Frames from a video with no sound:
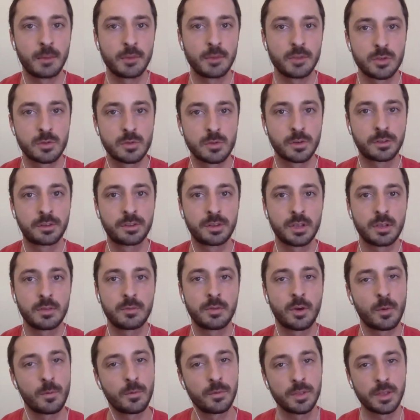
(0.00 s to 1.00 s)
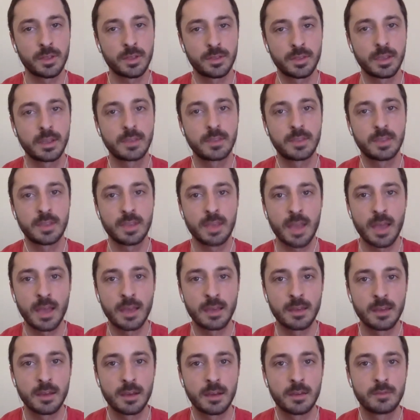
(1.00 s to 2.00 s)
which you'll receive hopefully, I think, at the
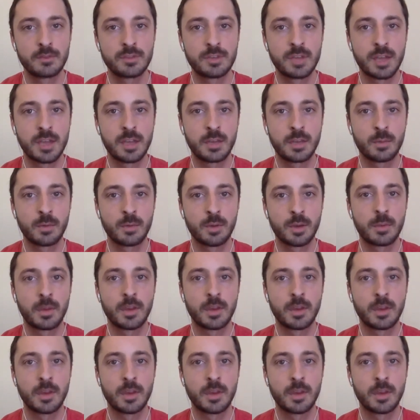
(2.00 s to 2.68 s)
end of January.